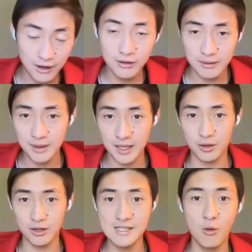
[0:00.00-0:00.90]
tell them
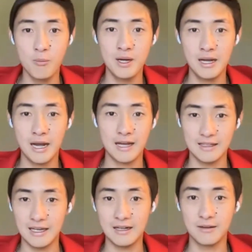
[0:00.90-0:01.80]
that there is hope
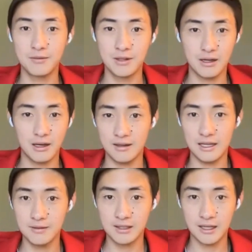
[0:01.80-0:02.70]
at the end of
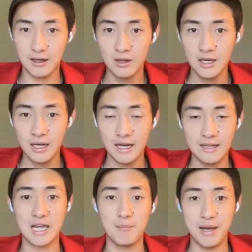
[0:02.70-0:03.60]
the tunnel
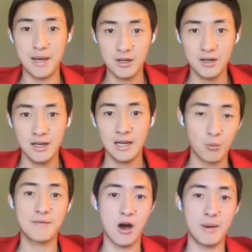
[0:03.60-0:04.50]
as leaders in
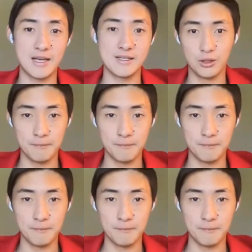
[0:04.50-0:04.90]
order to